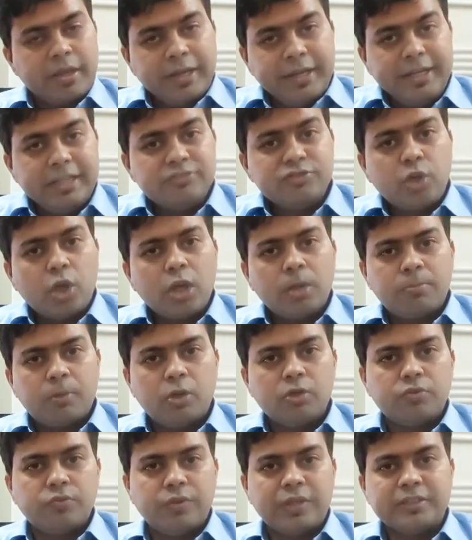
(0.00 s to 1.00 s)
it is all
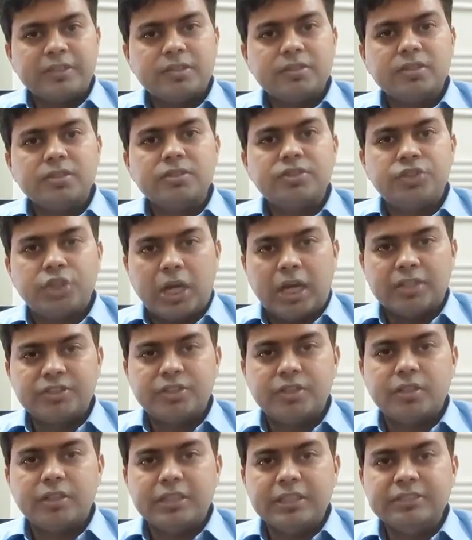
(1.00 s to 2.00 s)
about whether the
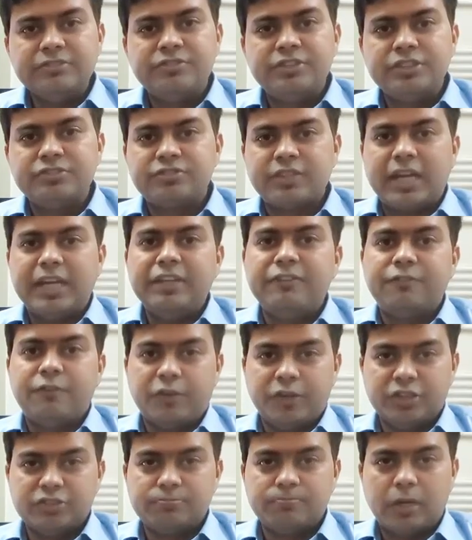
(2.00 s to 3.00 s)
charger is designed
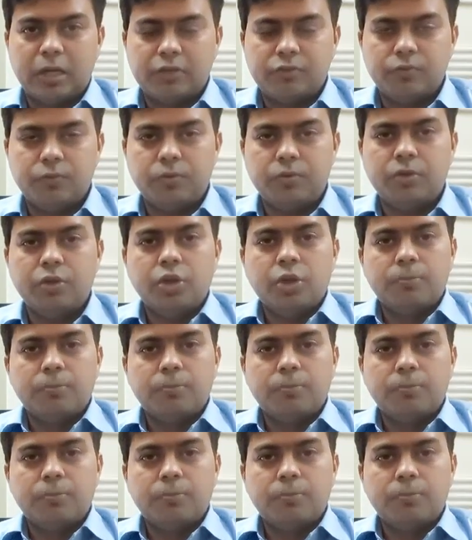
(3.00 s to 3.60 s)
for your smartphone.